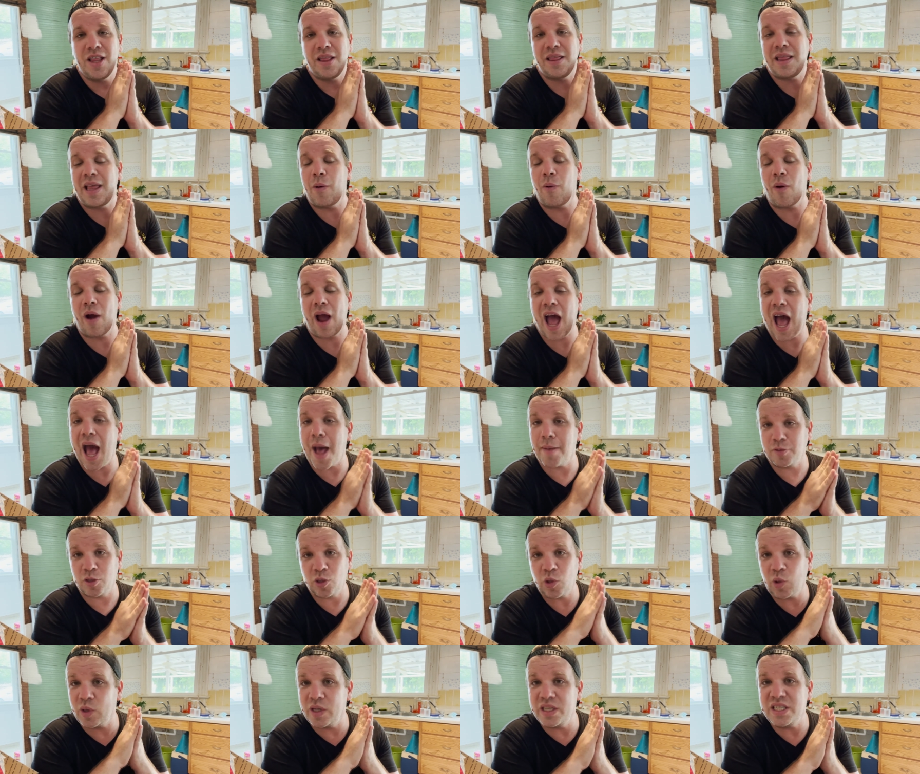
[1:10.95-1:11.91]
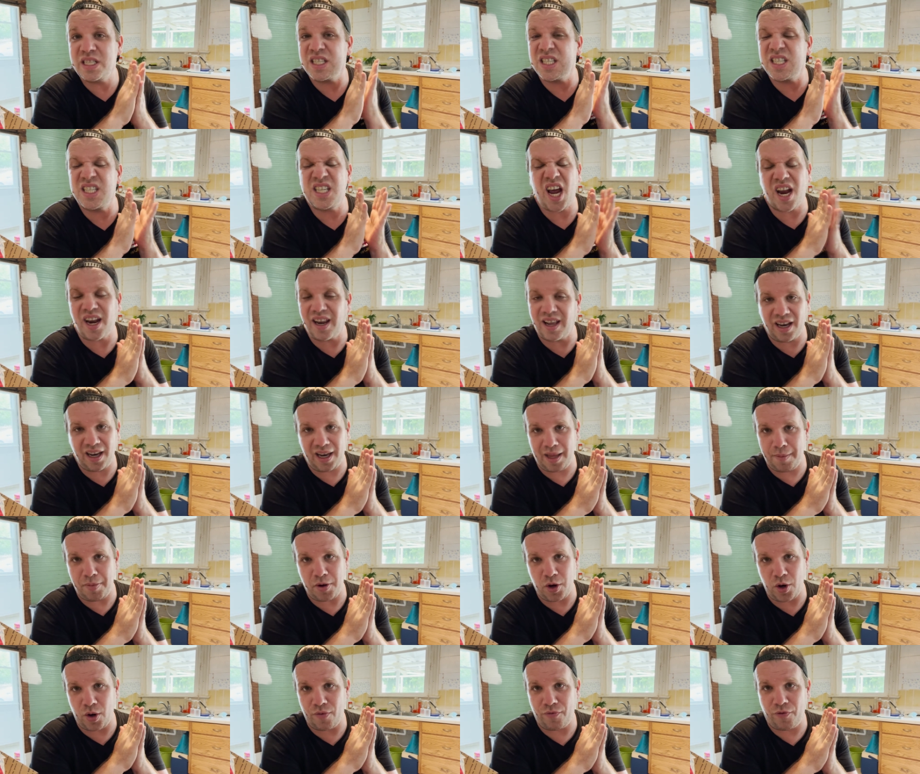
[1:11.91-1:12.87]
They were absolutely stunningly
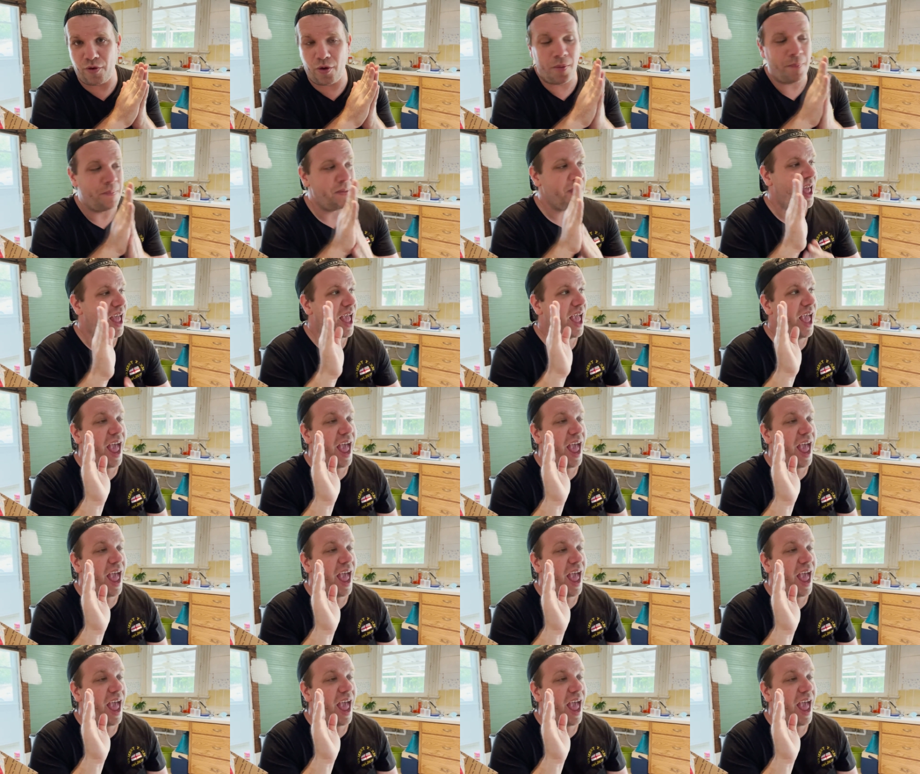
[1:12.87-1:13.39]
beautiful.